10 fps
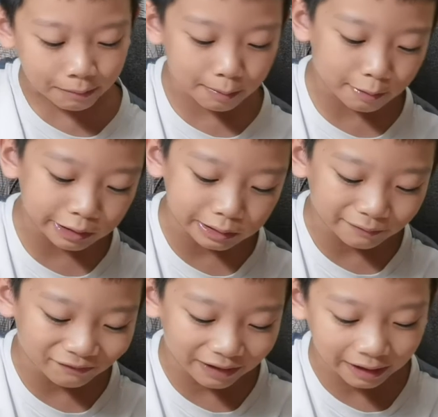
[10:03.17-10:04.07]
We must
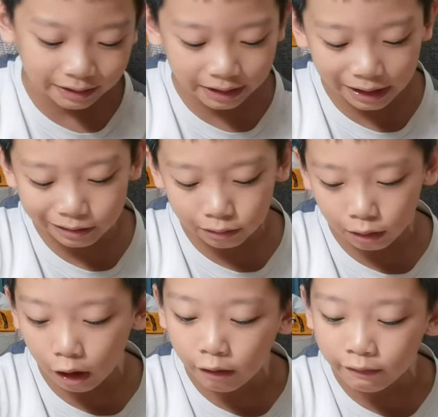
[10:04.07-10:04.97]
find days are
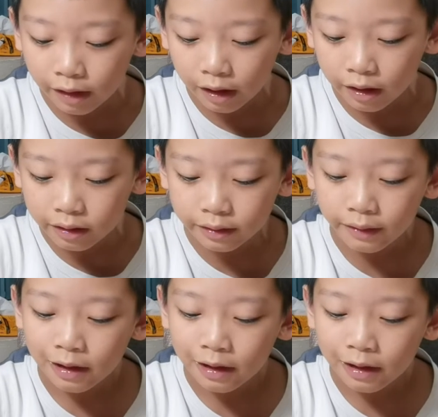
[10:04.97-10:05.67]
over.